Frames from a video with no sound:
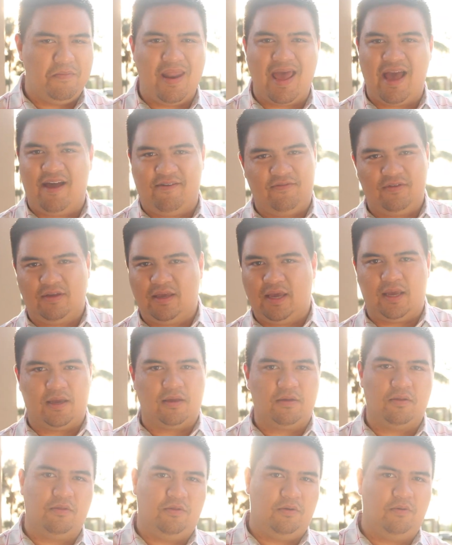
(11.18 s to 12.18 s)
navigate
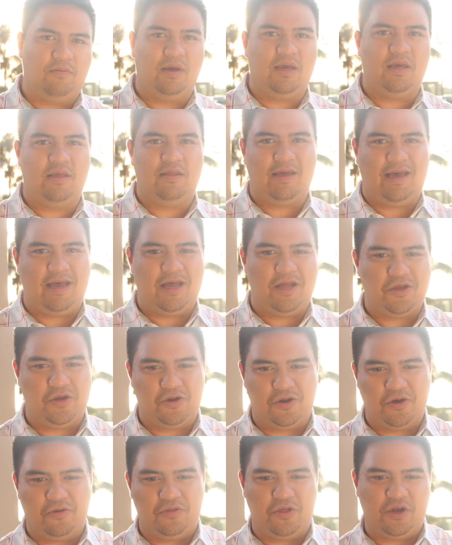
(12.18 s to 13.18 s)
the way that, you
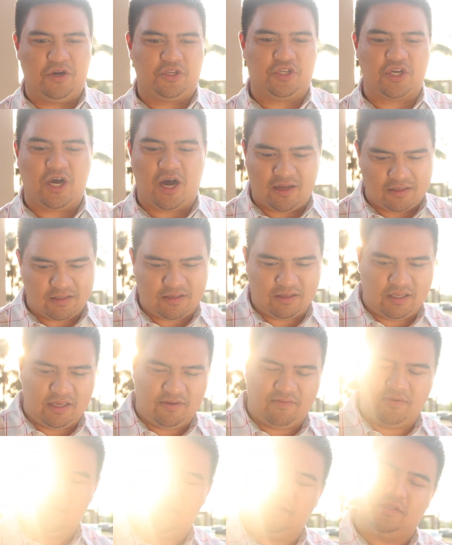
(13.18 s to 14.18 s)
know, they're taught to
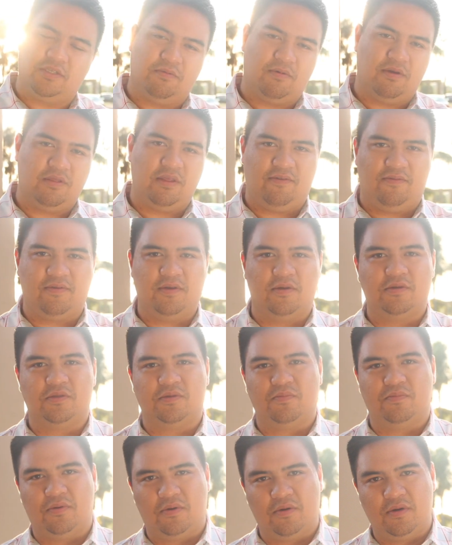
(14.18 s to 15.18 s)
live and also what they feel is
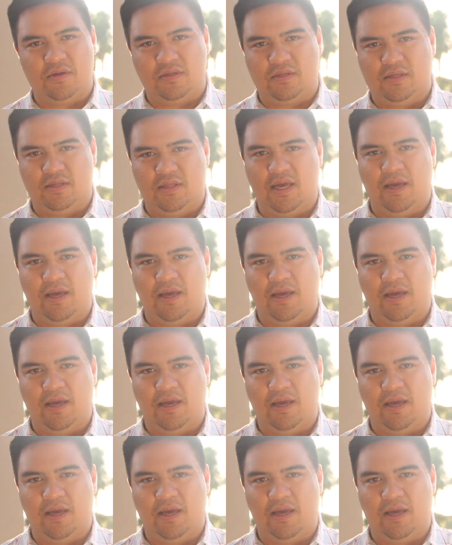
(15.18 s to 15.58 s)
important to